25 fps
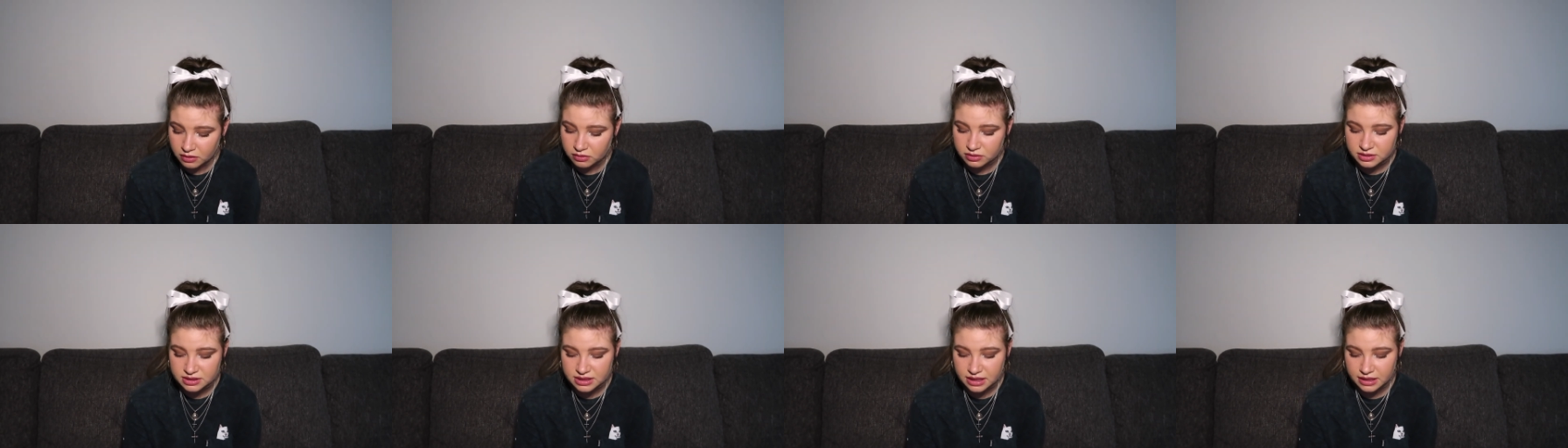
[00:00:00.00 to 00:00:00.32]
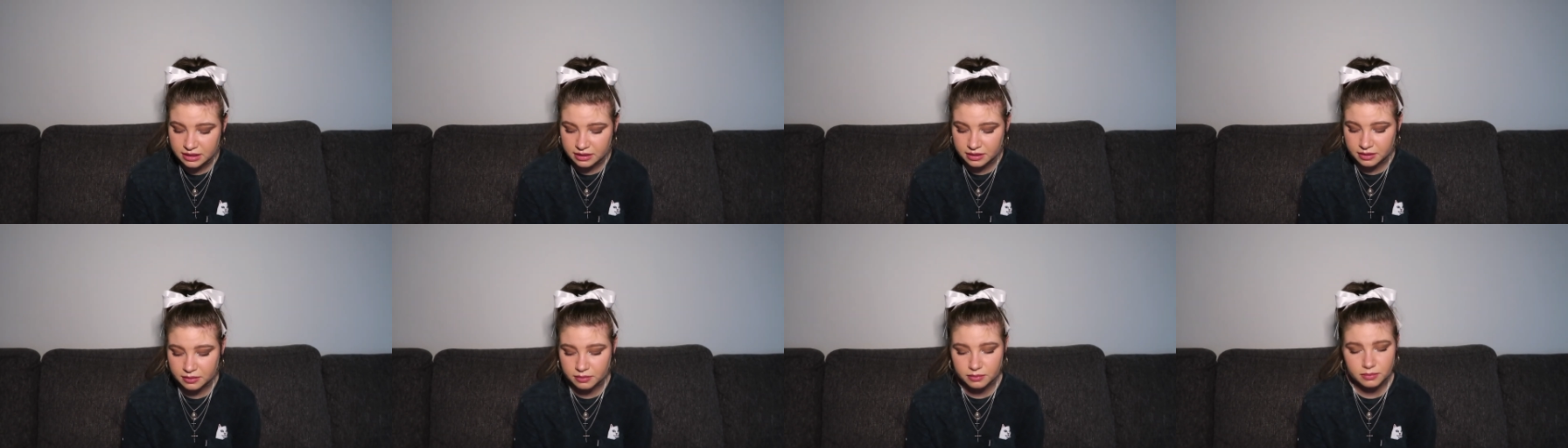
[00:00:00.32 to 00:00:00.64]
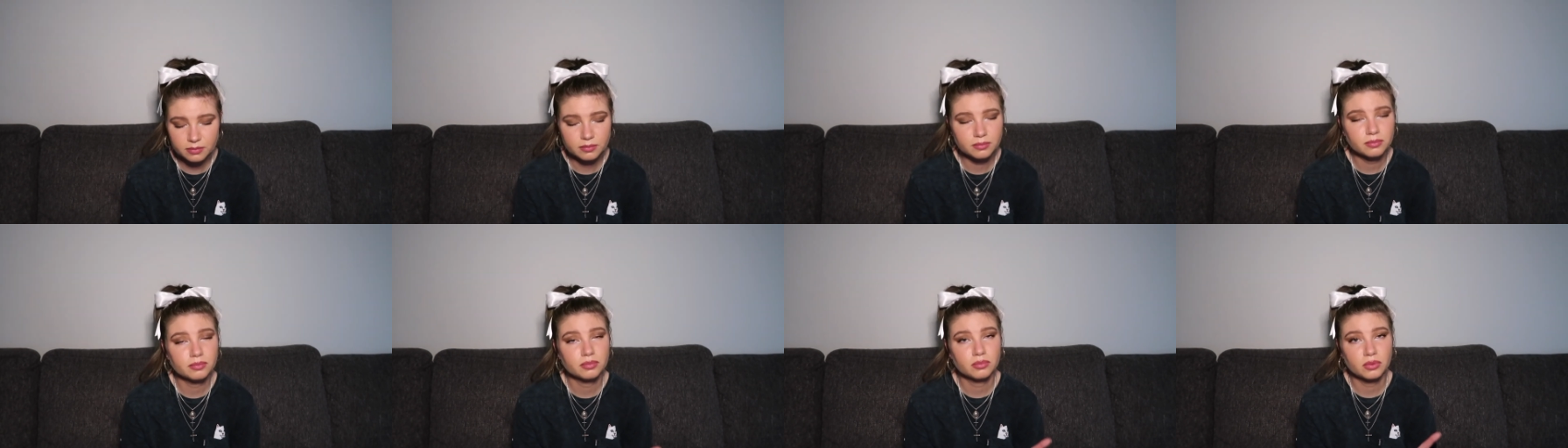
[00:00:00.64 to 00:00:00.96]
was like,
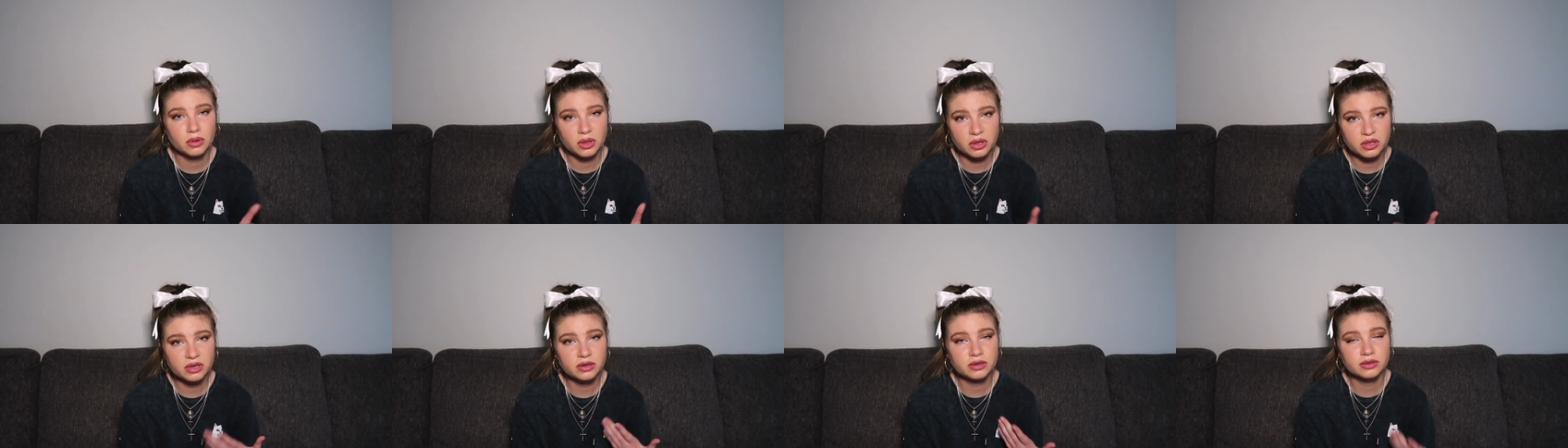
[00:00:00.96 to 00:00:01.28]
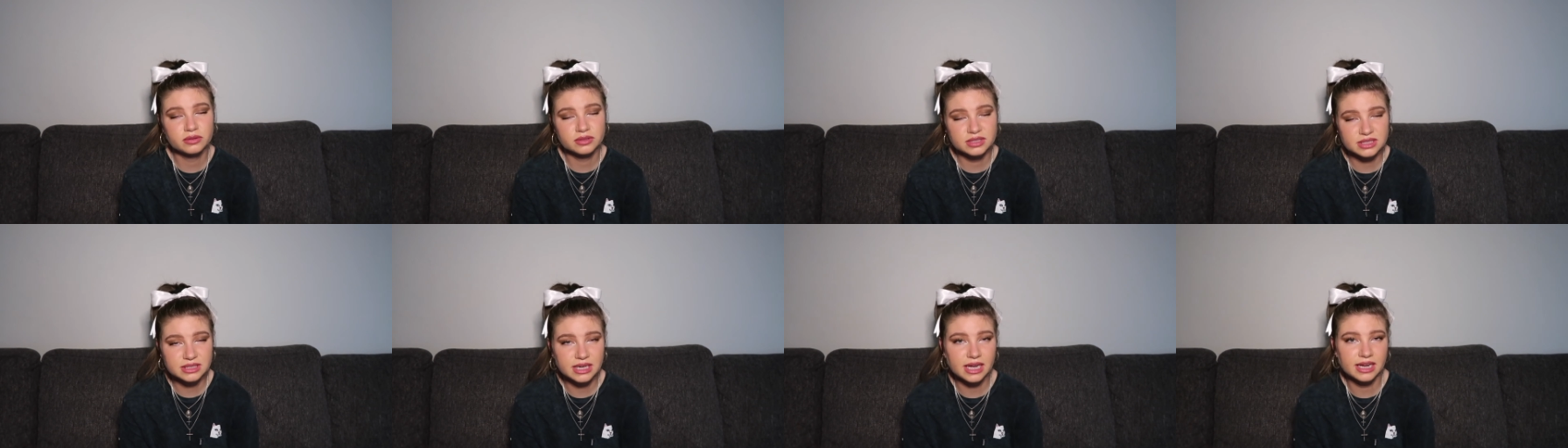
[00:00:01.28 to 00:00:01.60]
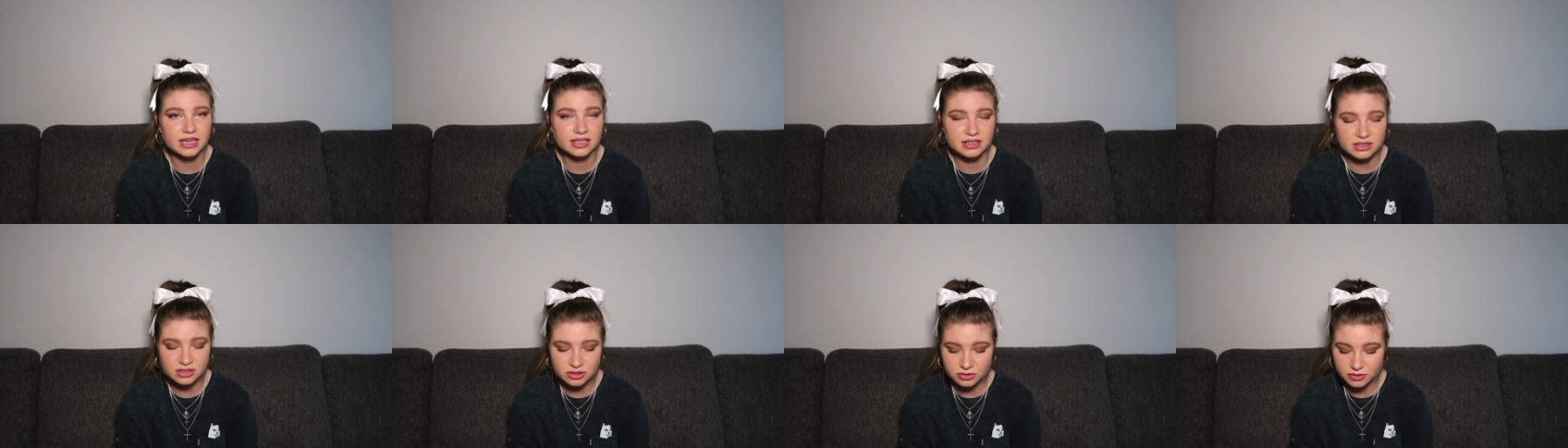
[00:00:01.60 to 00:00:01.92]
and it was nice.